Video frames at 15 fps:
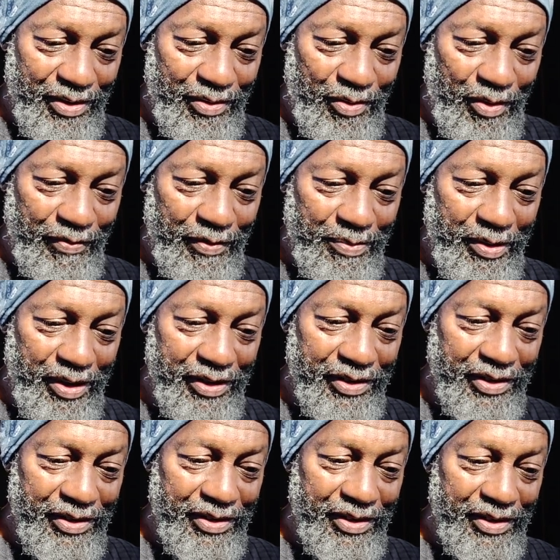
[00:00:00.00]
Coffee Beans
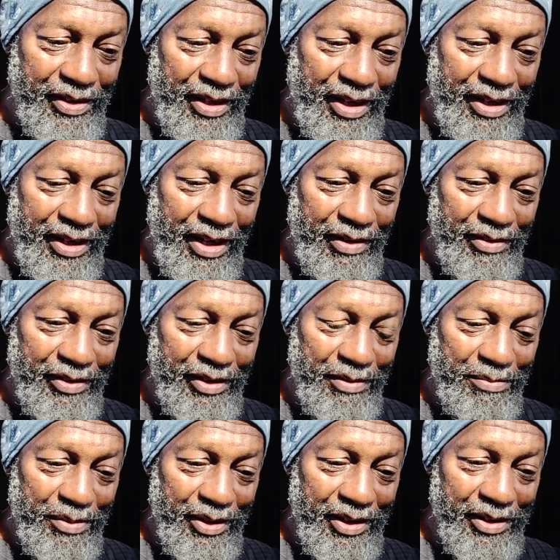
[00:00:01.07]
is hanging out
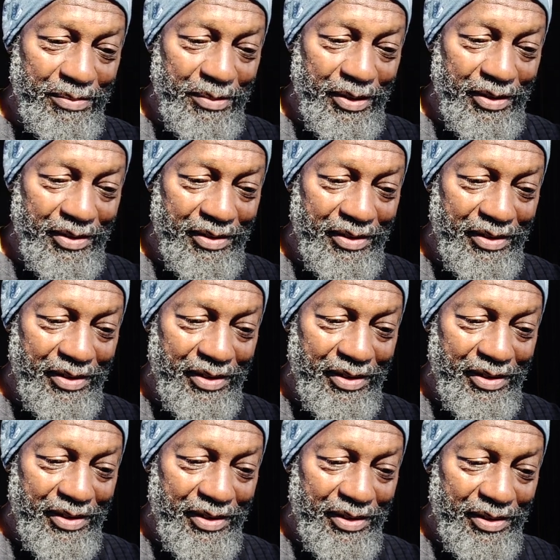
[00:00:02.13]
someplace, man.
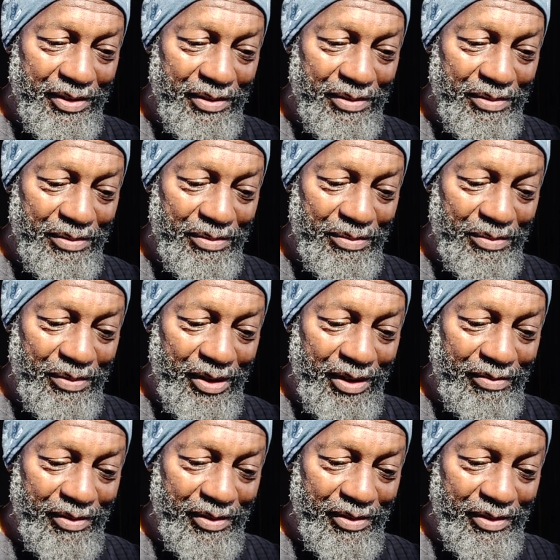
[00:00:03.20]

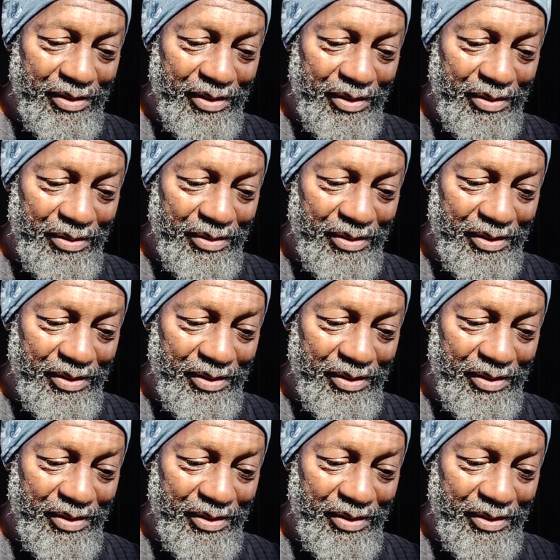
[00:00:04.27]
Wherever, you know.